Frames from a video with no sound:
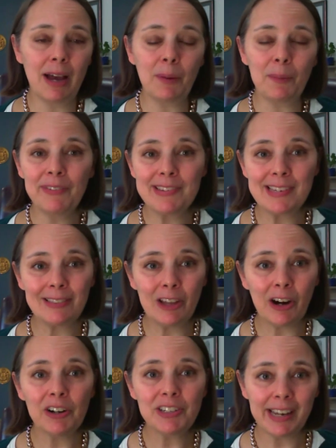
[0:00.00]
will visit
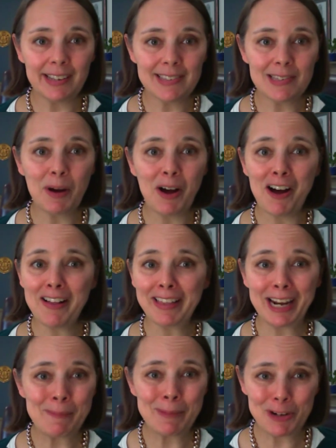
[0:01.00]
large and small
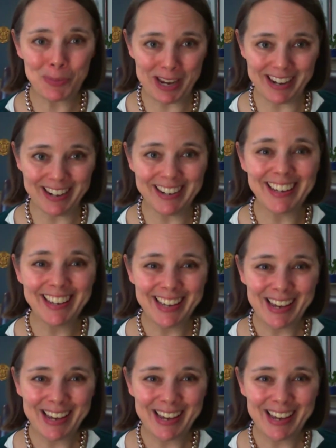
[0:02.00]
and in between